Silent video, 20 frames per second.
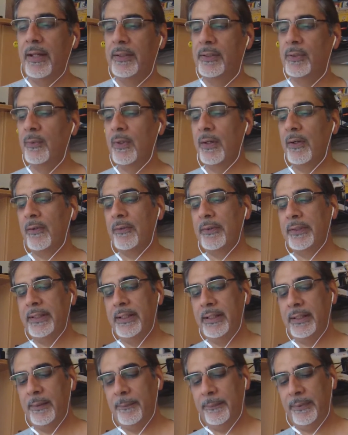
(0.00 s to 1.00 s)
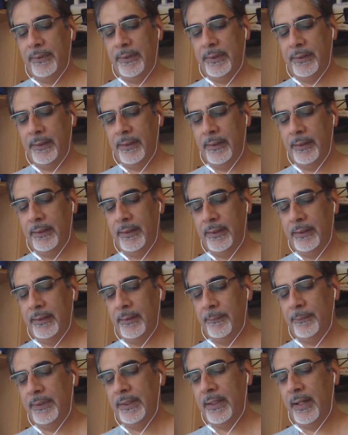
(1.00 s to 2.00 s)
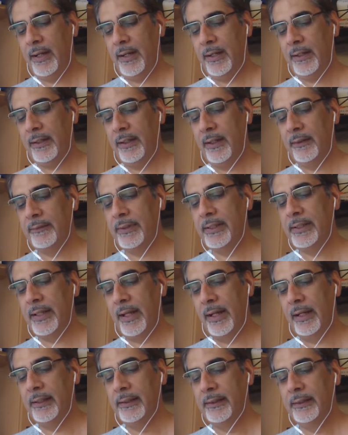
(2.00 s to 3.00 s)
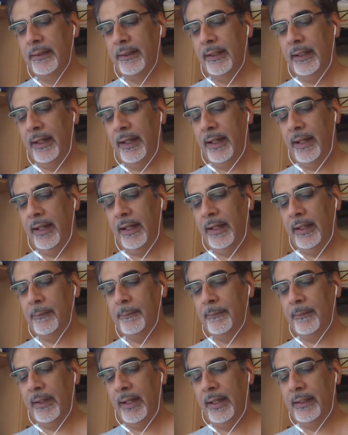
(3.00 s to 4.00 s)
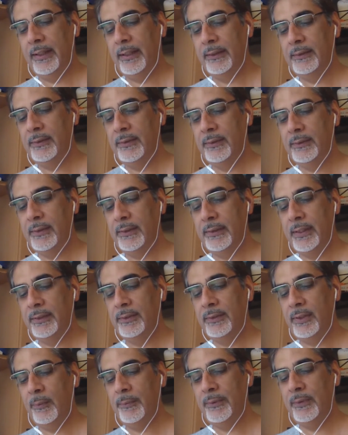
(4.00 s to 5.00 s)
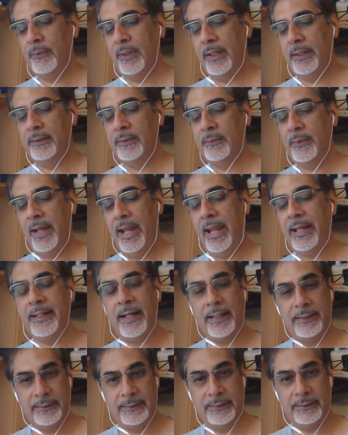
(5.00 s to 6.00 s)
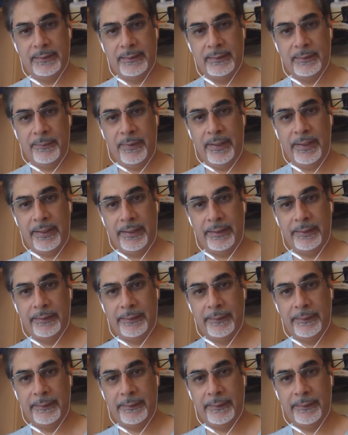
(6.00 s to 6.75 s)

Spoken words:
You were already in the PR arena, and then you told me you were headhunted to Dubai.